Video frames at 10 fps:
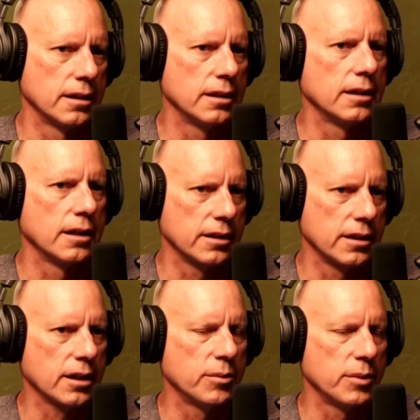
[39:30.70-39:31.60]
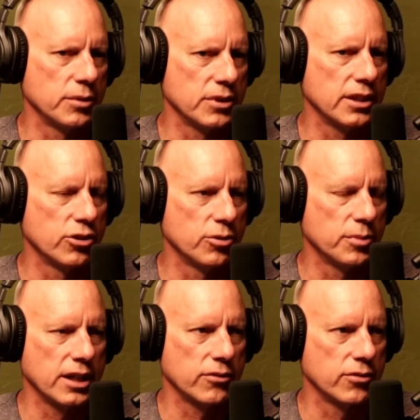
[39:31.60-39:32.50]
I think I remember sending you a
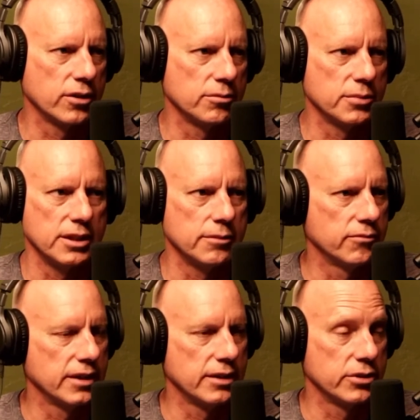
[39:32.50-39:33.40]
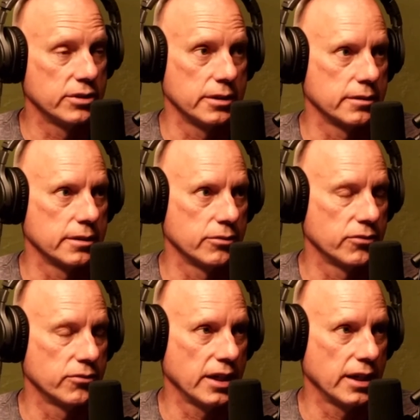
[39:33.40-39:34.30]
microphone, but it's
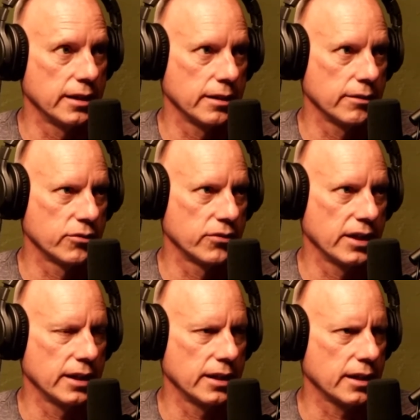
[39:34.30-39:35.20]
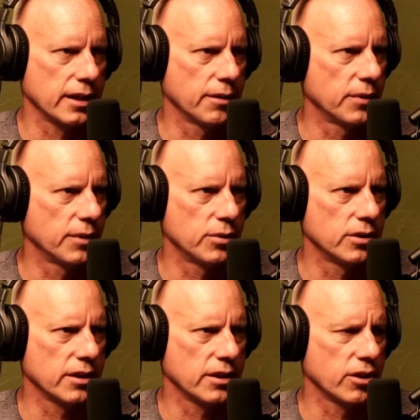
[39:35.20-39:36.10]
vague. That was vague, and I can't remember.
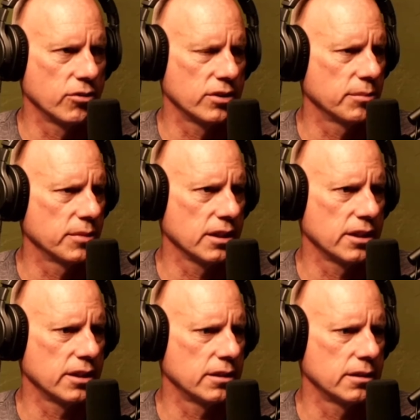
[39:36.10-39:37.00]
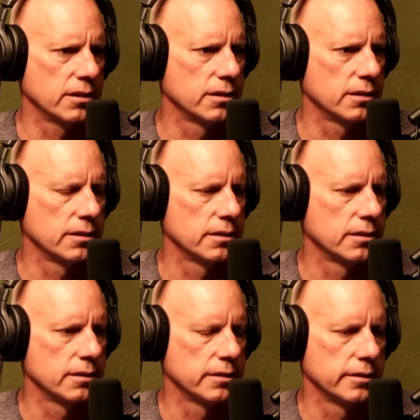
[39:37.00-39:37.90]
I think you sent me a letter,
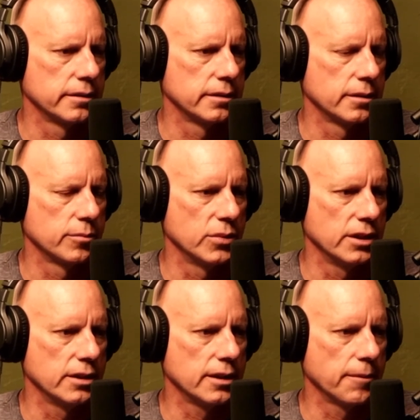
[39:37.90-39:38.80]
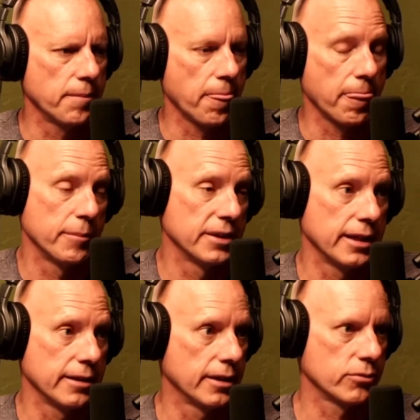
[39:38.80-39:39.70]
but
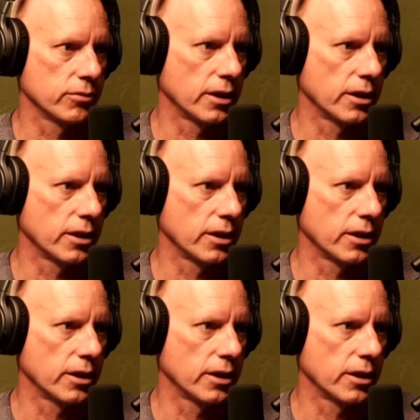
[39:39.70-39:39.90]
that's what I